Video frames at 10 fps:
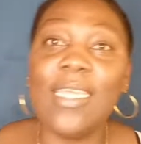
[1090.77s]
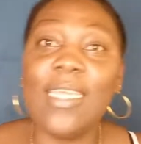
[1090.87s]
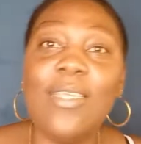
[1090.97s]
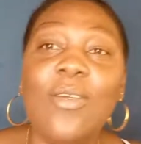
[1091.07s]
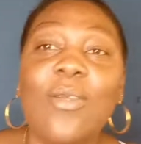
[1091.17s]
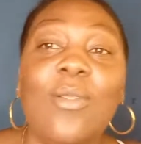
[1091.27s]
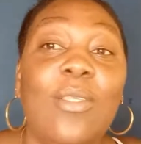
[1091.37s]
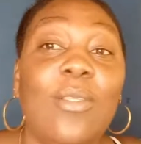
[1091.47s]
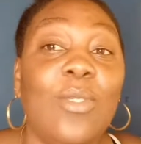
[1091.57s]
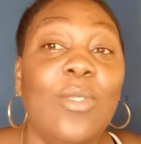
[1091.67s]
you
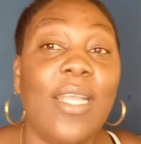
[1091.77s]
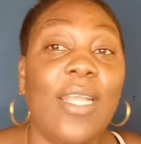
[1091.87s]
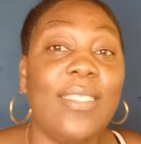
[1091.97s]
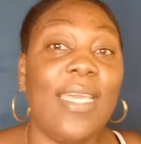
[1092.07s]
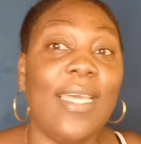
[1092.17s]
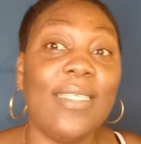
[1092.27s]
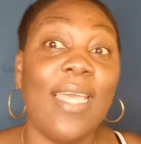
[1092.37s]
lose your taste?